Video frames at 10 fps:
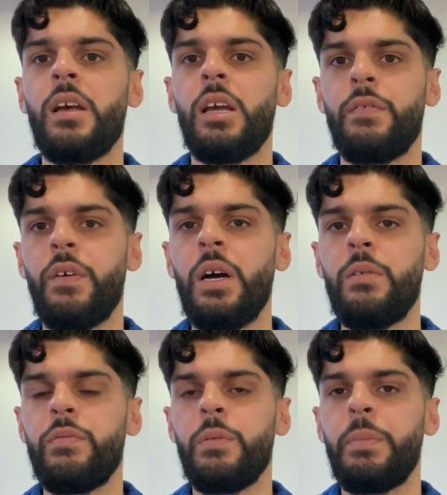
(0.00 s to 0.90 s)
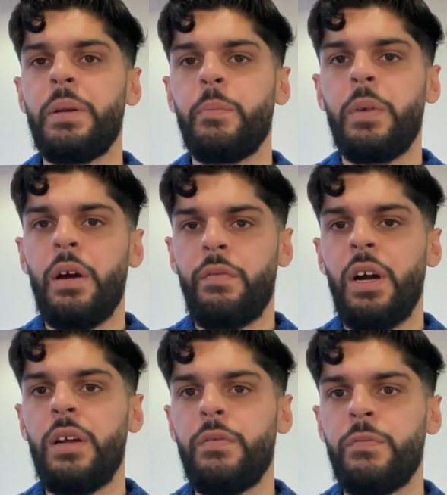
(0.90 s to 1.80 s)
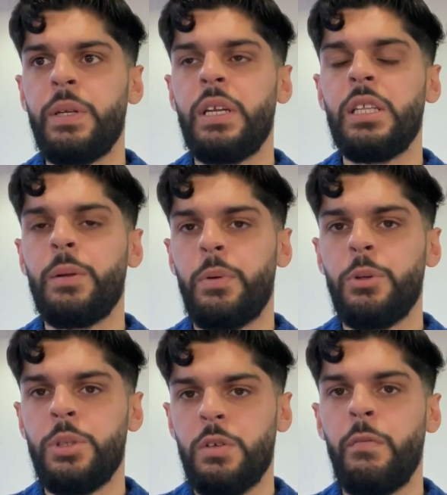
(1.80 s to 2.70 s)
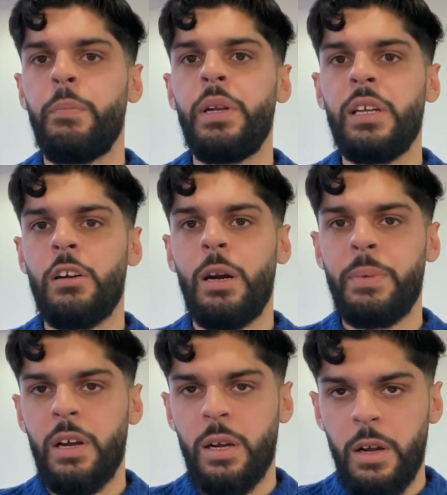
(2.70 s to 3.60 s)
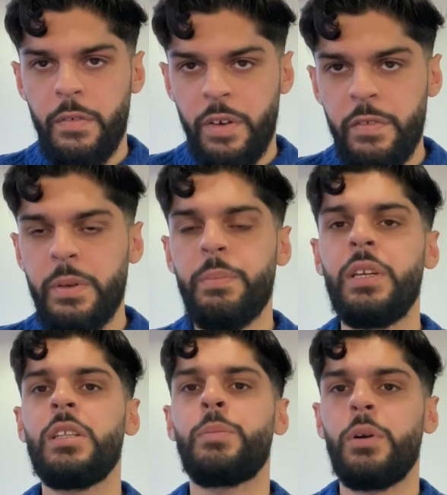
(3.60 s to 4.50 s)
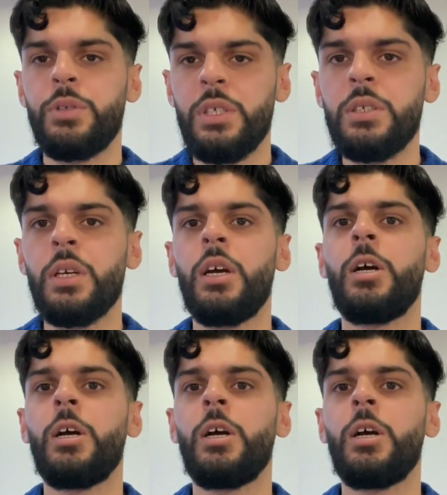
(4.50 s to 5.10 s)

if I've been in the process of if I've been in the process